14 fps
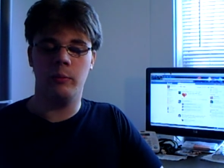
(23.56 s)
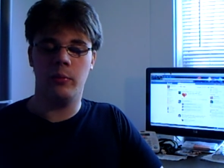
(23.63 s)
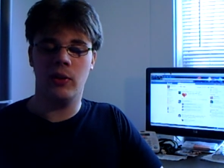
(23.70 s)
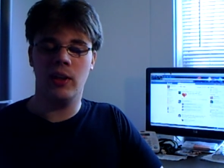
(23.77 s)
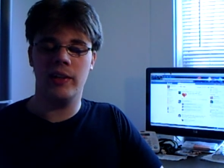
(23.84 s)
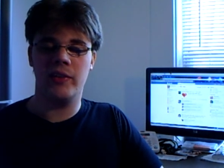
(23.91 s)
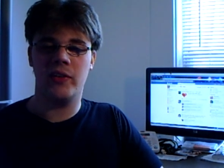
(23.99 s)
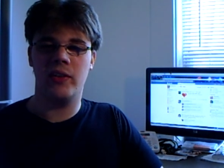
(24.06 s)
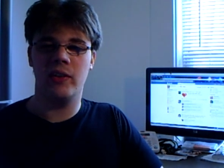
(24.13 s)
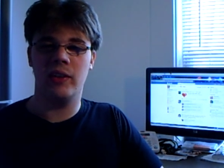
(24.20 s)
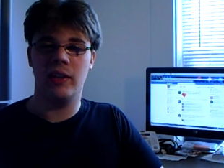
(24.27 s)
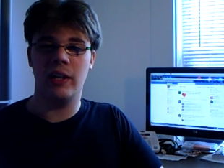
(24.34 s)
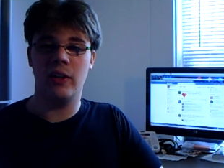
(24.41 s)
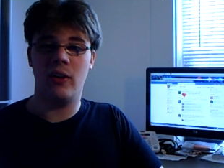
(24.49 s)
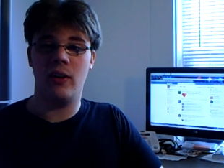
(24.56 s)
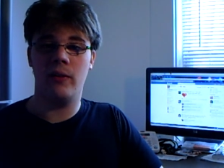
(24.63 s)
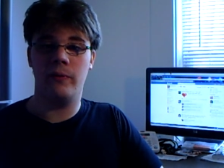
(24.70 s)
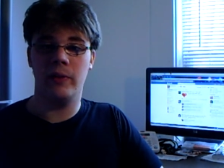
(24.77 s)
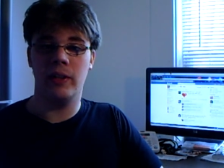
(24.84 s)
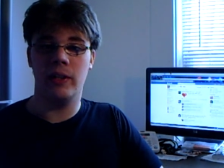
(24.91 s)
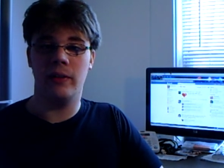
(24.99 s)
Plus, they
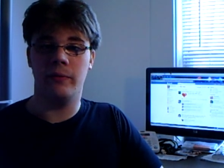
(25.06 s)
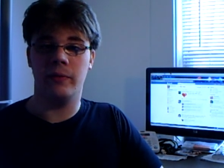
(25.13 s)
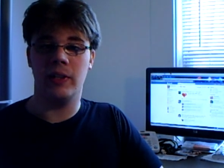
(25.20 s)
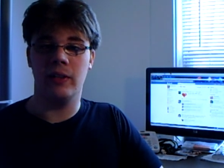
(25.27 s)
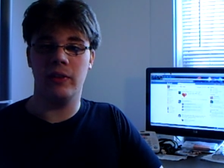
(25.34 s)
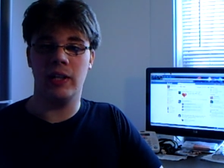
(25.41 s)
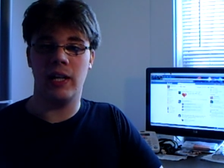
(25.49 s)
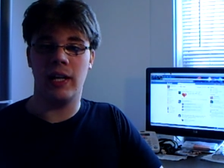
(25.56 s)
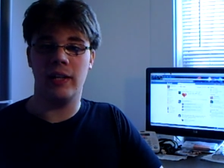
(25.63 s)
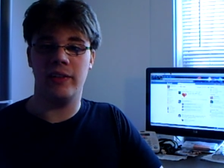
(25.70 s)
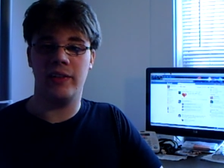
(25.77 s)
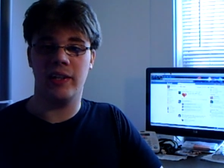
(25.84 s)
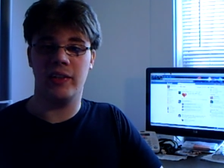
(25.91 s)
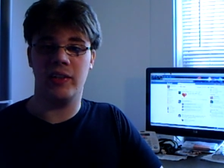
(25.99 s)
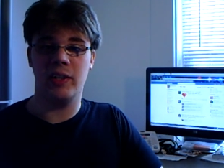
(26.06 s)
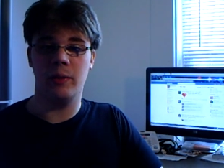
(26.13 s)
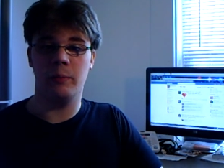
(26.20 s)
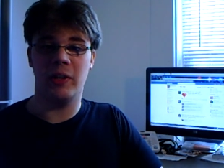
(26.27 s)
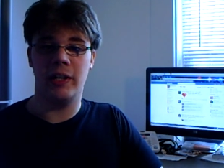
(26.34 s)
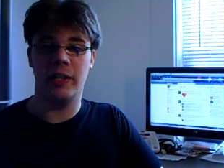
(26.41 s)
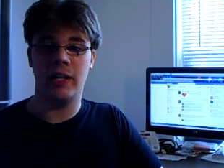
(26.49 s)
often enough give it a
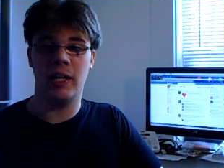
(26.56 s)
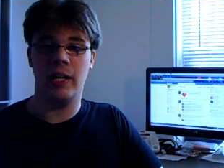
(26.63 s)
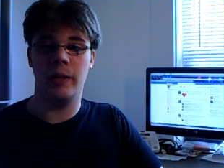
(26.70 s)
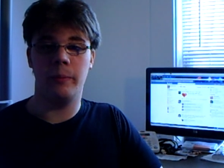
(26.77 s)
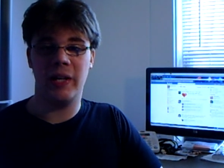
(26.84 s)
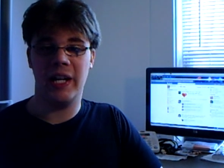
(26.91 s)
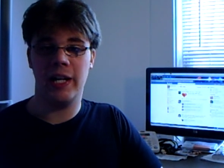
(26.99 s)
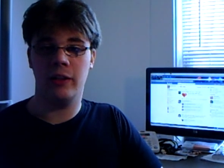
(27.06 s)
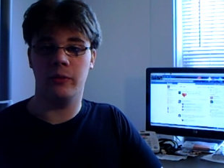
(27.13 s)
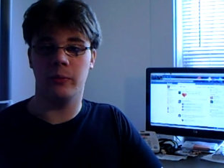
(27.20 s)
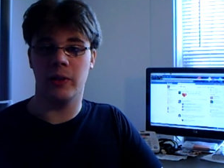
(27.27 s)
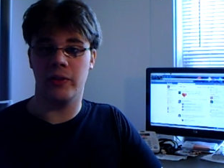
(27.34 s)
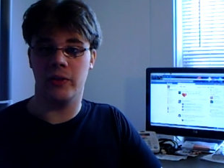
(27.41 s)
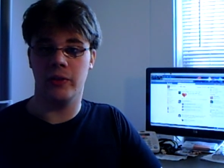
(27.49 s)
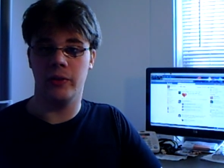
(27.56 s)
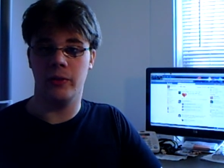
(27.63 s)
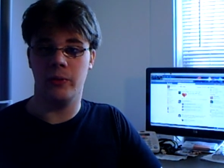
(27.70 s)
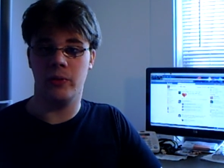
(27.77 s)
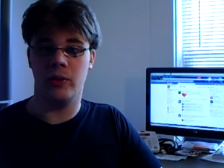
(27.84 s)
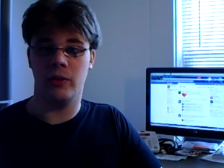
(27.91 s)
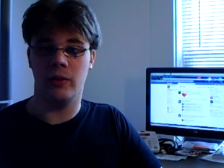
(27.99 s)
sixteen by nine panel
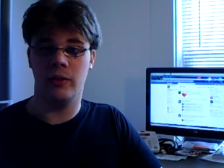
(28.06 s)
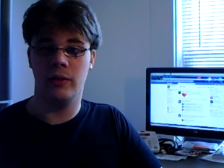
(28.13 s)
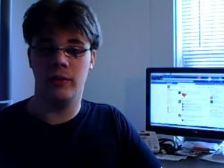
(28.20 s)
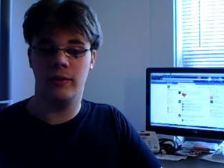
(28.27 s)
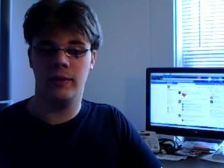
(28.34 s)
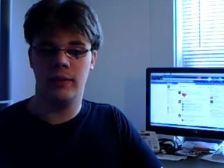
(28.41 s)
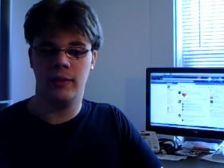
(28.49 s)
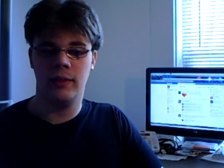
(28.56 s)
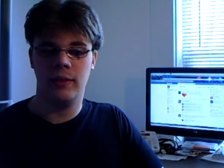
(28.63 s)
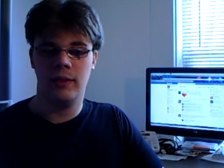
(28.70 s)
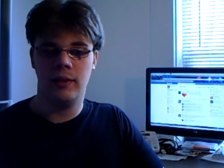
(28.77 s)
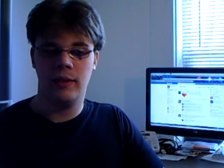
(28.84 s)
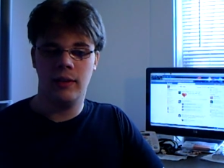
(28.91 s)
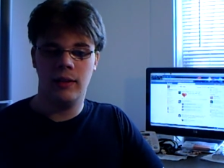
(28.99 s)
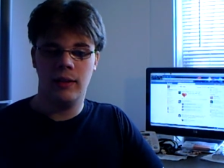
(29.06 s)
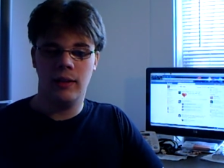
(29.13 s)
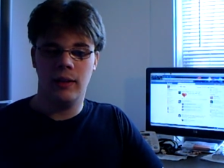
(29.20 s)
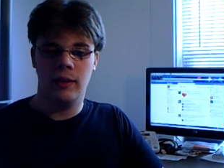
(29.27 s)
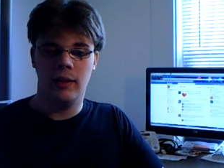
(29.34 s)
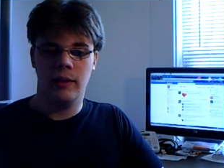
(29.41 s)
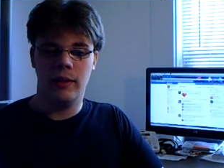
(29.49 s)
resolution.
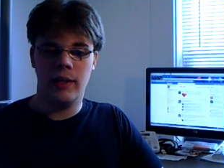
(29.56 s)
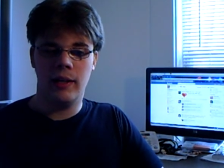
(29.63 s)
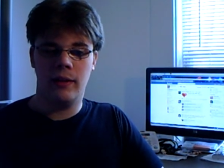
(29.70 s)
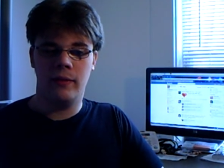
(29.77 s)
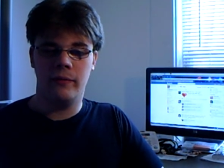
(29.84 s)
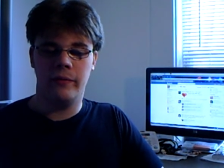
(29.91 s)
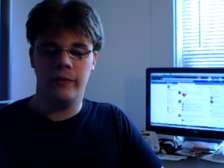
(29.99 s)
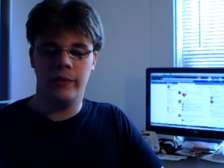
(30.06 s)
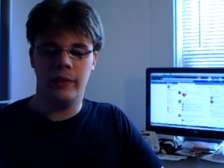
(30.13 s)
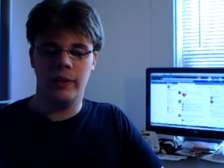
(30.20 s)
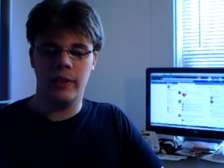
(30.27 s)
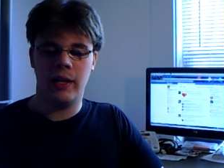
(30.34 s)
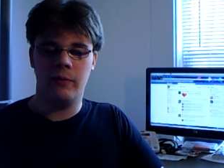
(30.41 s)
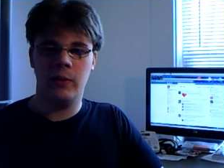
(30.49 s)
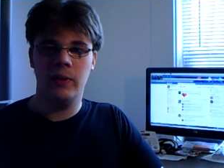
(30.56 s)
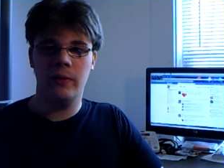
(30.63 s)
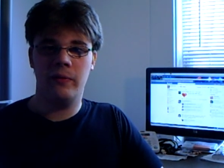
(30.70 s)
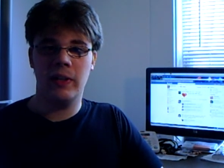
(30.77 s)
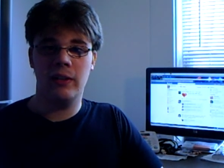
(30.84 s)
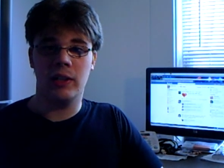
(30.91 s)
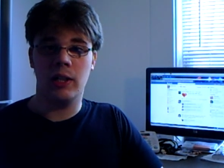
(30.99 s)
Now, I've only
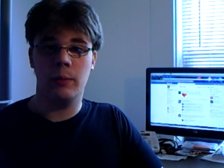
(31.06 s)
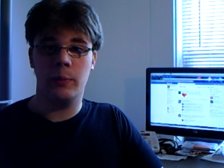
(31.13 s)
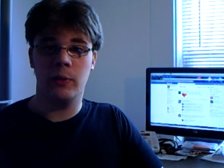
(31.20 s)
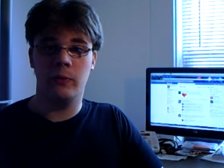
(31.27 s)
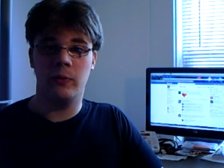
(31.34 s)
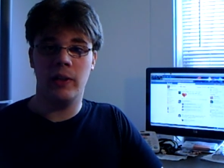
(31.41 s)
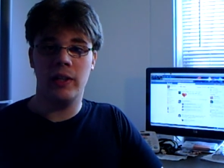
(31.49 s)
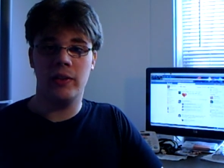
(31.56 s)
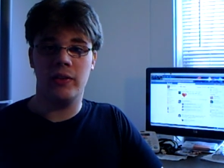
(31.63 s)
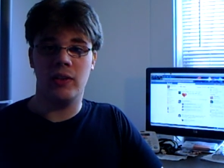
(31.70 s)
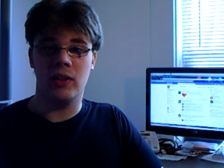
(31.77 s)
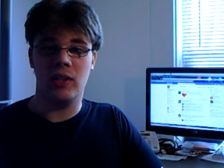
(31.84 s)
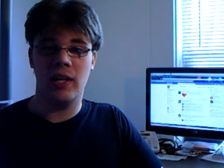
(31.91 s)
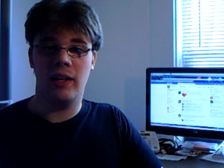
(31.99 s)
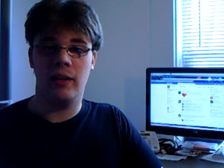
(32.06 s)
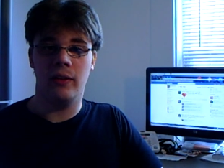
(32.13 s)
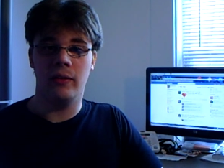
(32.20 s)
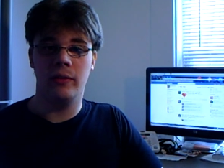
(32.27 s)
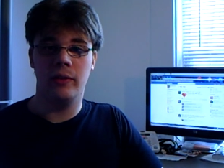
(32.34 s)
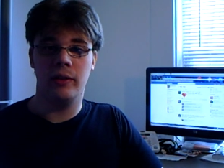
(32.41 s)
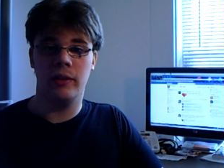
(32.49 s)
found a couple of ways to
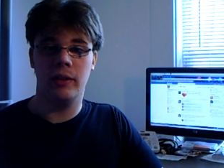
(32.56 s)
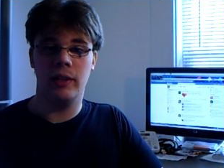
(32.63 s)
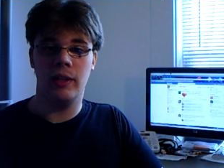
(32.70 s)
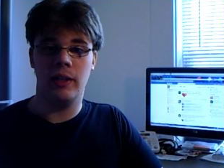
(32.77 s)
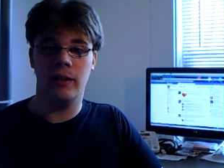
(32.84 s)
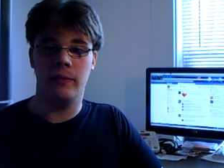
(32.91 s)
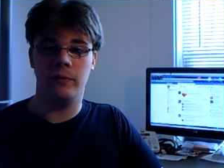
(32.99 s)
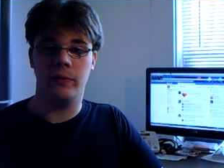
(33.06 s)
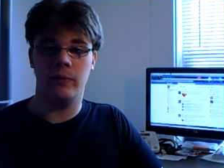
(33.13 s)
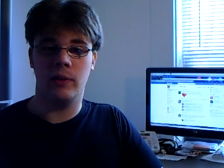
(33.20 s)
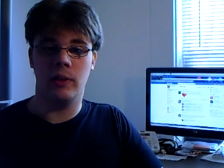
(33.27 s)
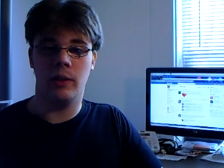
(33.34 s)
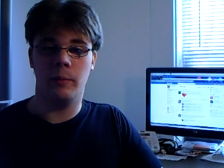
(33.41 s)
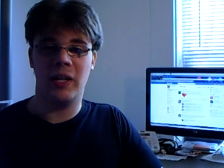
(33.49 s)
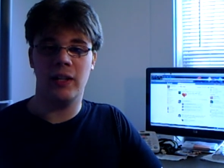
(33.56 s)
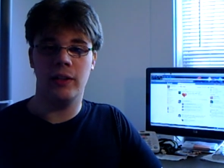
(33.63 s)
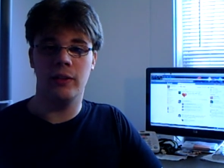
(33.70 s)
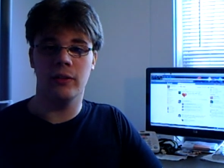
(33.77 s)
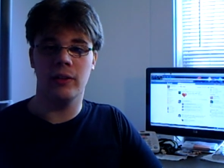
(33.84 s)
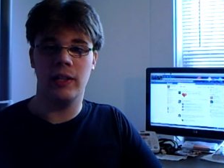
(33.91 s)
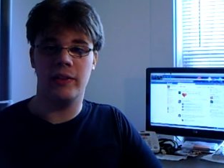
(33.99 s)
tell if the
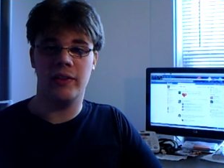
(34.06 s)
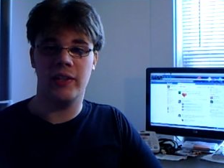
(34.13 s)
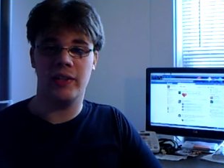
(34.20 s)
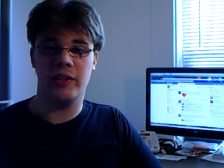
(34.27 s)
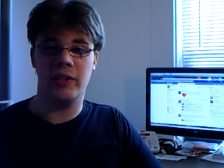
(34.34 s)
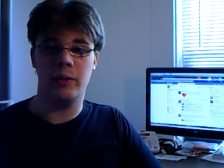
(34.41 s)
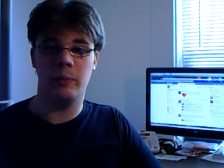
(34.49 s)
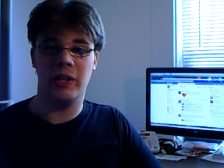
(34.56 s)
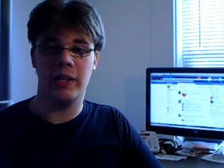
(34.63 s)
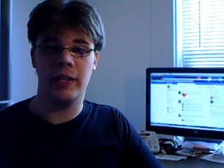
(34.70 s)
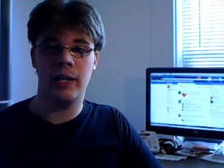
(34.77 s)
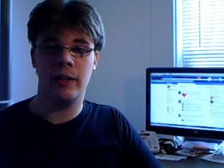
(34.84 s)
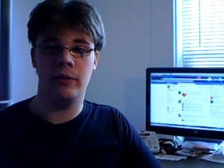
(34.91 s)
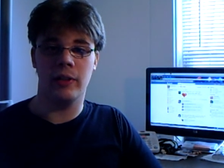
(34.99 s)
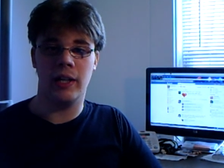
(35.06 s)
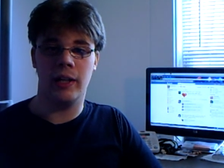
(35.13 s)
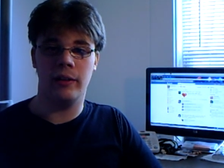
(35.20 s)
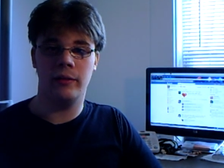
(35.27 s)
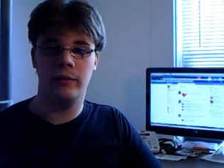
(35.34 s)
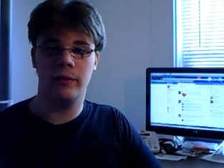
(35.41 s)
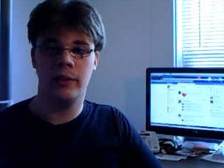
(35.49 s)
monitor is sixteen by nine or
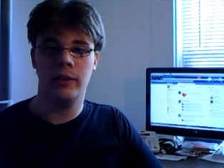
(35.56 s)
not.